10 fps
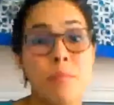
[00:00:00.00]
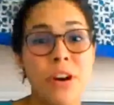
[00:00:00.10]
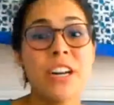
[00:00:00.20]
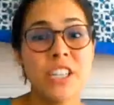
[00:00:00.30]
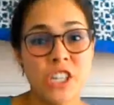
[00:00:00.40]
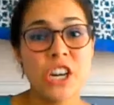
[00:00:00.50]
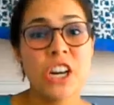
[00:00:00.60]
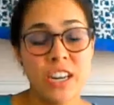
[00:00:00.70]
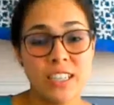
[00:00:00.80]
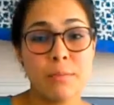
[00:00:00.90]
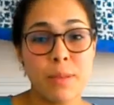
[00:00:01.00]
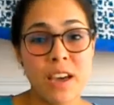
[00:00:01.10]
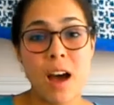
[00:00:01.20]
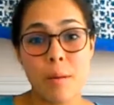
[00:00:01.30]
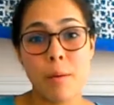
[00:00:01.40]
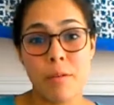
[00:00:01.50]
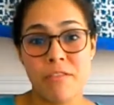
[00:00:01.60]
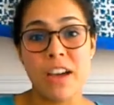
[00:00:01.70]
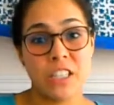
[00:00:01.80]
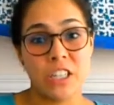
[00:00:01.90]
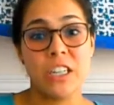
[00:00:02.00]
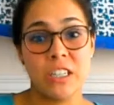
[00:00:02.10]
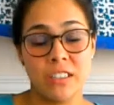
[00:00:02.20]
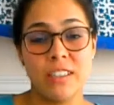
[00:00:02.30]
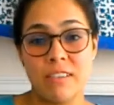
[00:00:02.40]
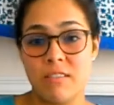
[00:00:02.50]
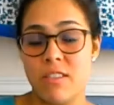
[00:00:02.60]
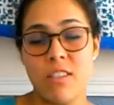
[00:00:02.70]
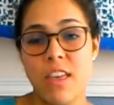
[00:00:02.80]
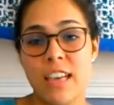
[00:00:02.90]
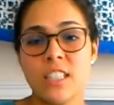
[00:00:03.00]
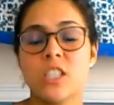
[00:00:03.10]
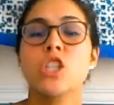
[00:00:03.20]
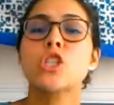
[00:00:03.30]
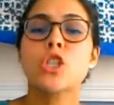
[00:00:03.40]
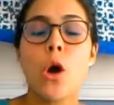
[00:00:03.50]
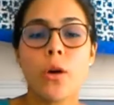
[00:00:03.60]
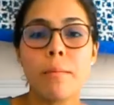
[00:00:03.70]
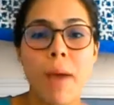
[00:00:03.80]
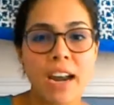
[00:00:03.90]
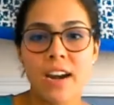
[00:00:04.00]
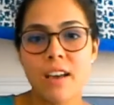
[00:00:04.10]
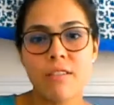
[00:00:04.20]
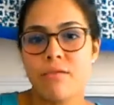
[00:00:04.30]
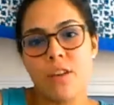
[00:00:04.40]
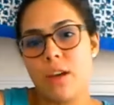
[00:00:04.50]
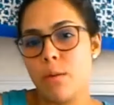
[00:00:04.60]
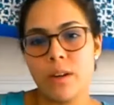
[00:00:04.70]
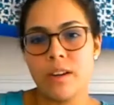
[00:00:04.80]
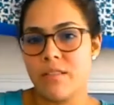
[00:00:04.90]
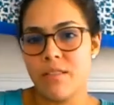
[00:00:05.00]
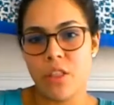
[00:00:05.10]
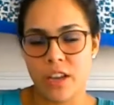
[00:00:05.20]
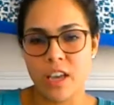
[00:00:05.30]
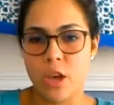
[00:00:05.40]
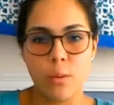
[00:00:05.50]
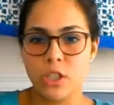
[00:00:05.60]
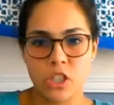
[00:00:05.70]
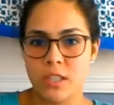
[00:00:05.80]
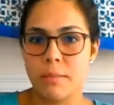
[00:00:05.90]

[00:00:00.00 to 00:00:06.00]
pretty sure to become a professor. Well, yeah, just so competitive they wouldn't even yes. look at just a